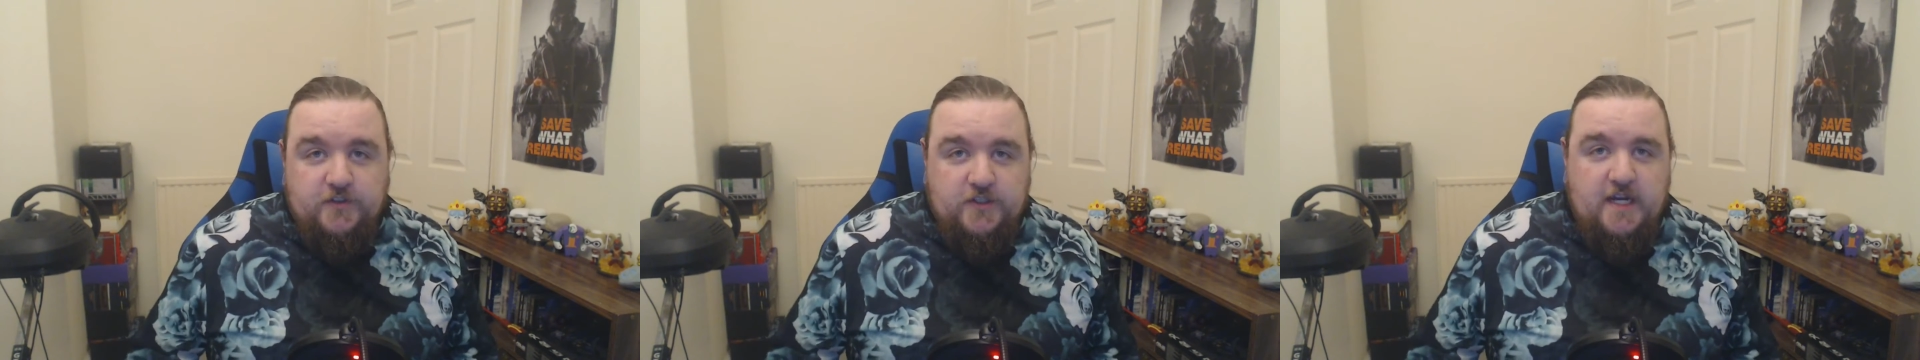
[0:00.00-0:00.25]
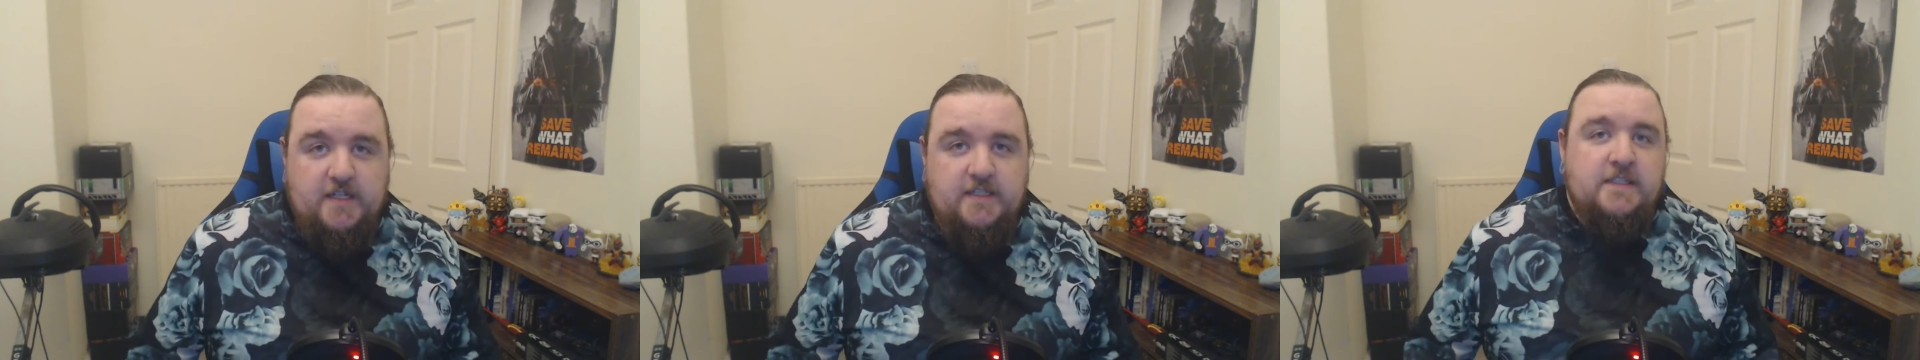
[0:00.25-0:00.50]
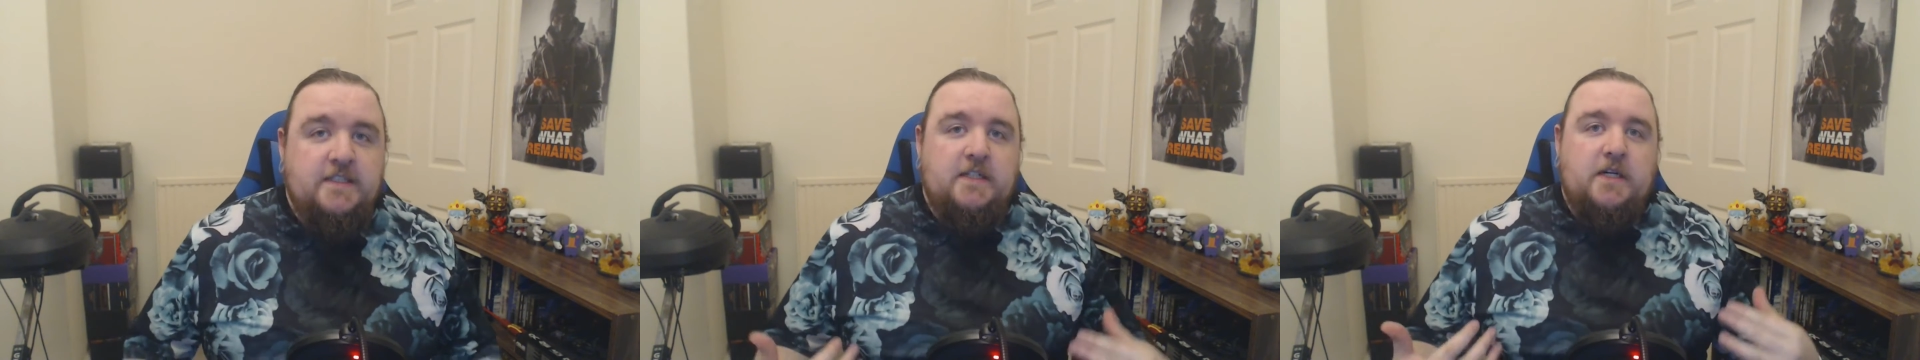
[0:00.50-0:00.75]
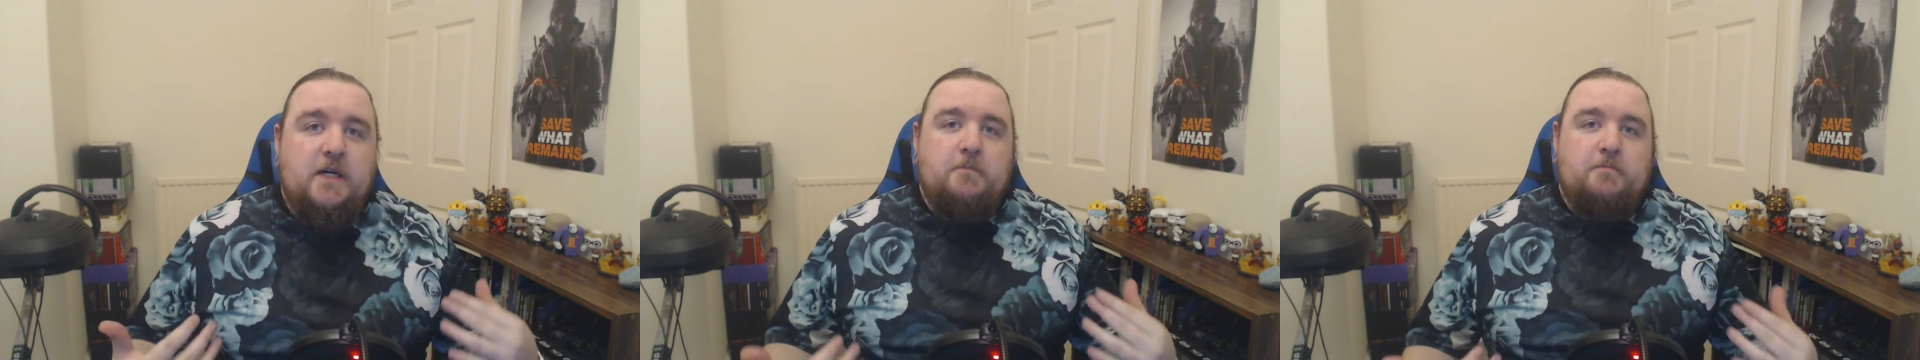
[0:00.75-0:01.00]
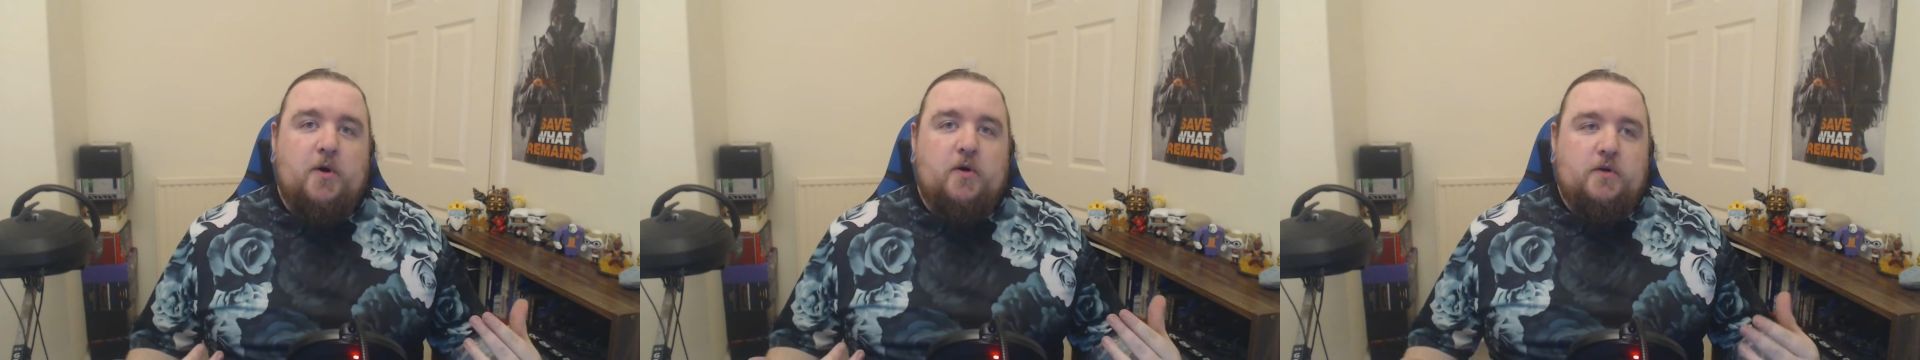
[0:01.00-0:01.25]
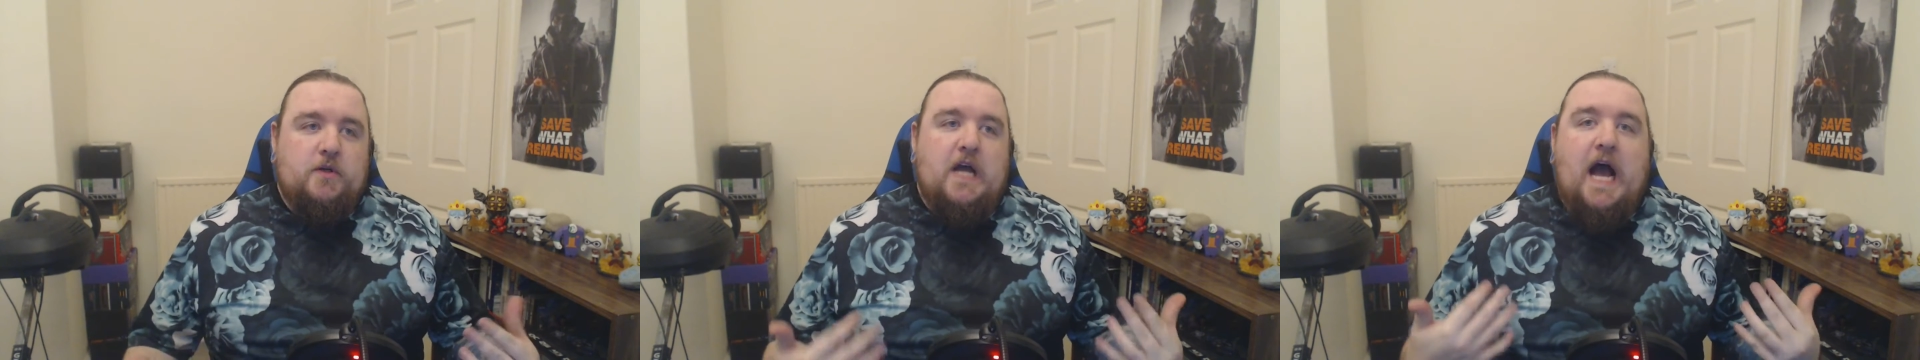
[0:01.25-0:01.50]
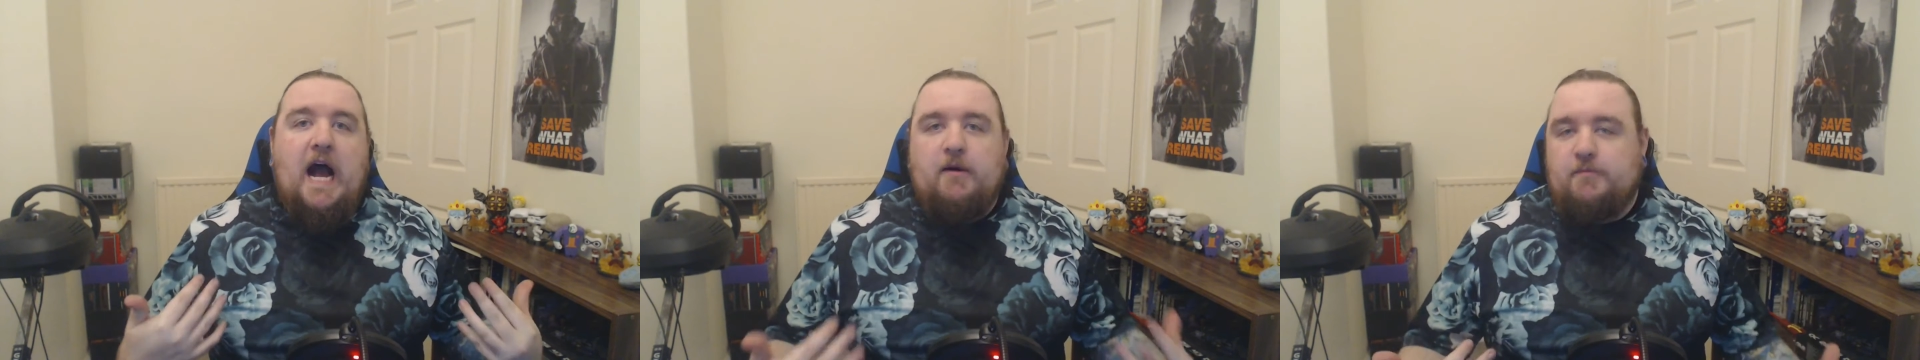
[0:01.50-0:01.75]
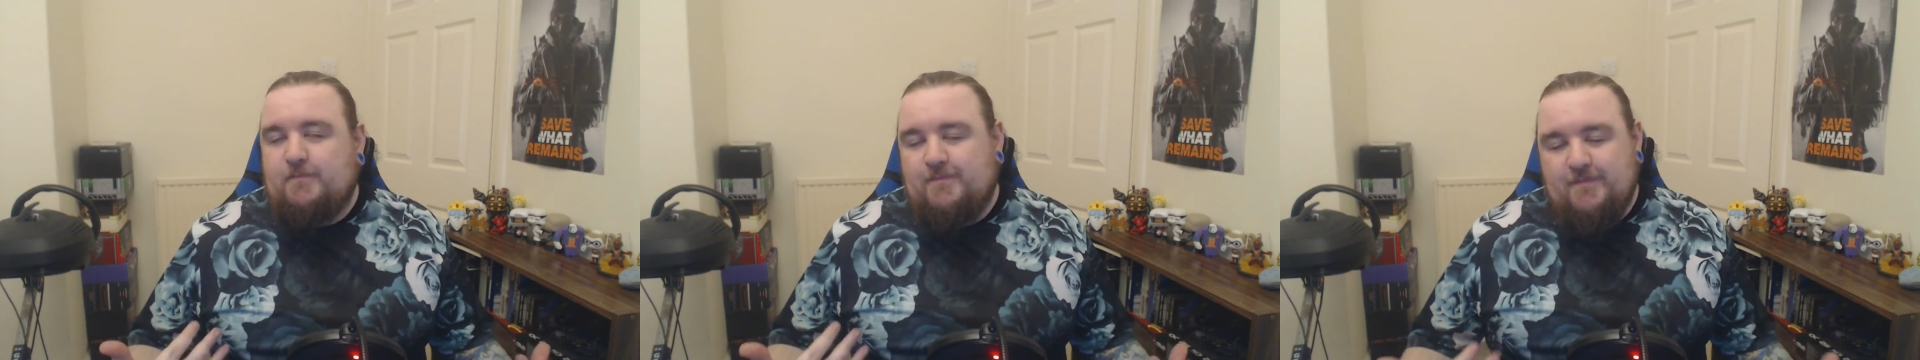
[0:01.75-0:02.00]
chair, but
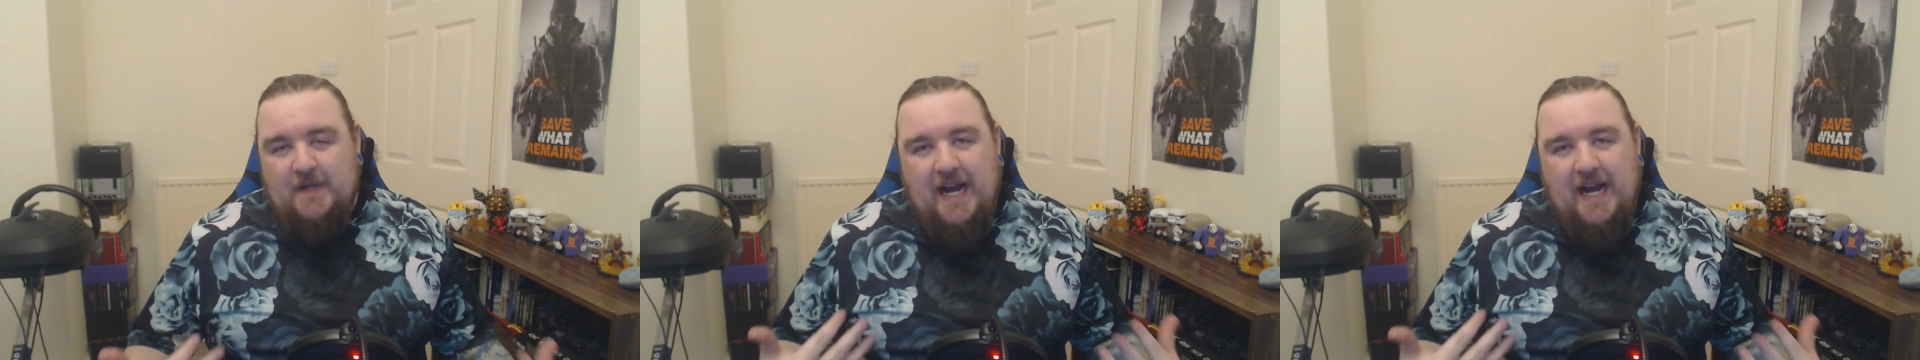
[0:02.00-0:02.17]
I'm